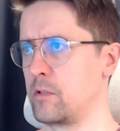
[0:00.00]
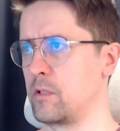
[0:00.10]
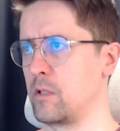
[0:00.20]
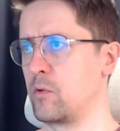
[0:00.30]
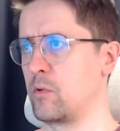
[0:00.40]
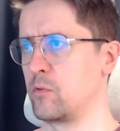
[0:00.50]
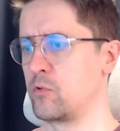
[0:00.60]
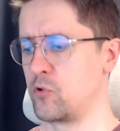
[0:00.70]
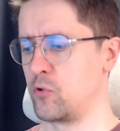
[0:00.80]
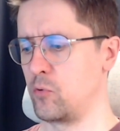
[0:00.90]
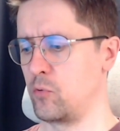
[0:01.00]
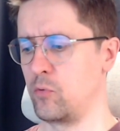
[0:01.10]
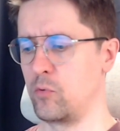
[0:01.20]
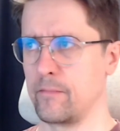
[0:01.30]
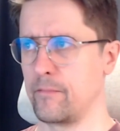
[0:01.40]
0
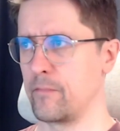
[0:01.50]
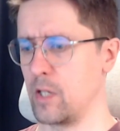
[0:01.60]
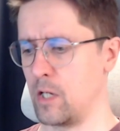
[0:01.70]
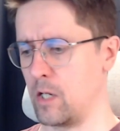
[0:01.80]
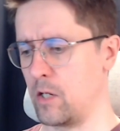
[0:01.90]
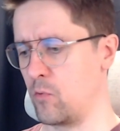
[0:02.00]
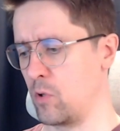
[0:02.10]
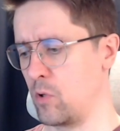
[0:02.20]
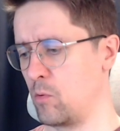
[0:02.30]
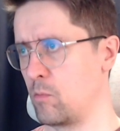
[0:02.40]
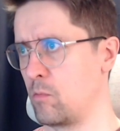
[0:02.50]
to I row.